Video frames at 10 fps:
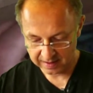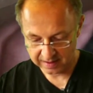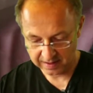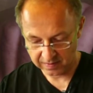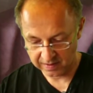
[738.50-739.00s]

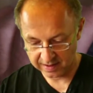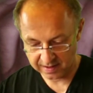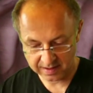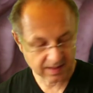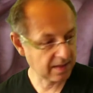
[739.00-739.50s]
So let's
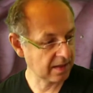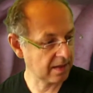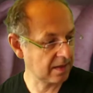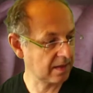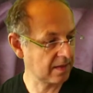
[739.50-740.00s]

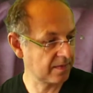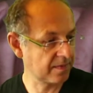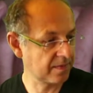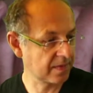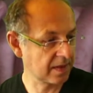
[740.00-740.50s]
uh,
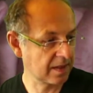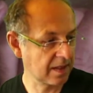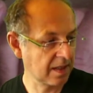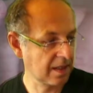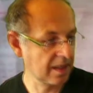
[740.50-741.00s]

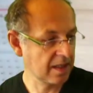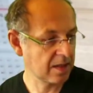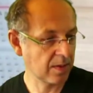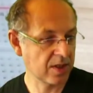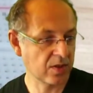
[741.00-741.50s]

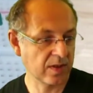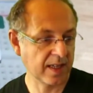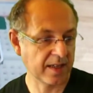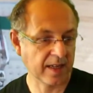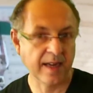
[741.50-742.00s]
switch to the
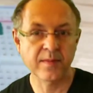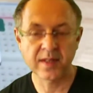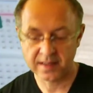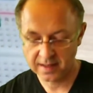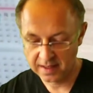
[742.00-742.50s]
other camera.